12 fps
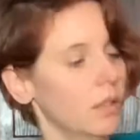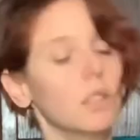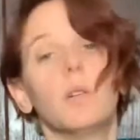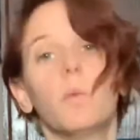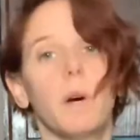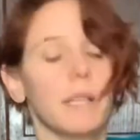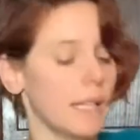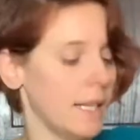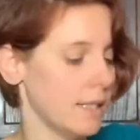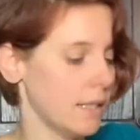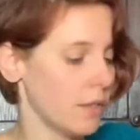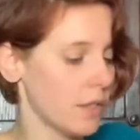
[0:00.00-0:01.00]
One last
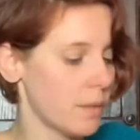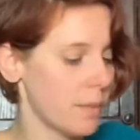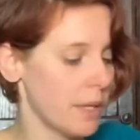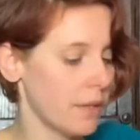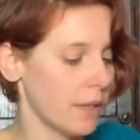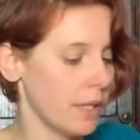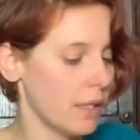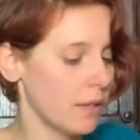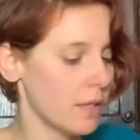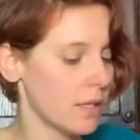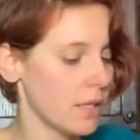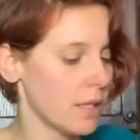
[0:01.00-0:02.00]
little spin around
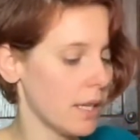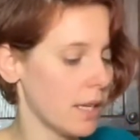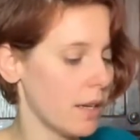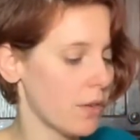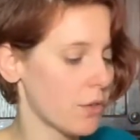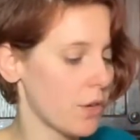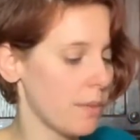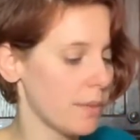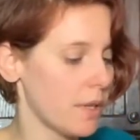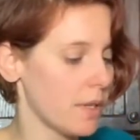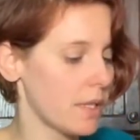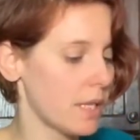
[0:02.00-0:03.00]
since I scraped all the
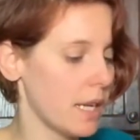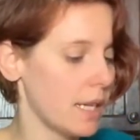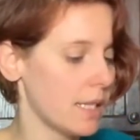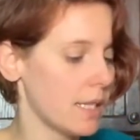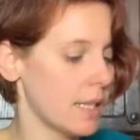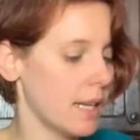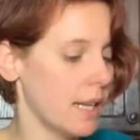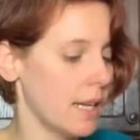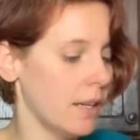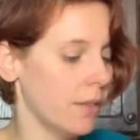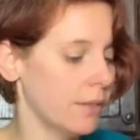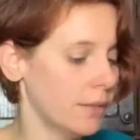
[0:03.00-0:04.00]
sides down.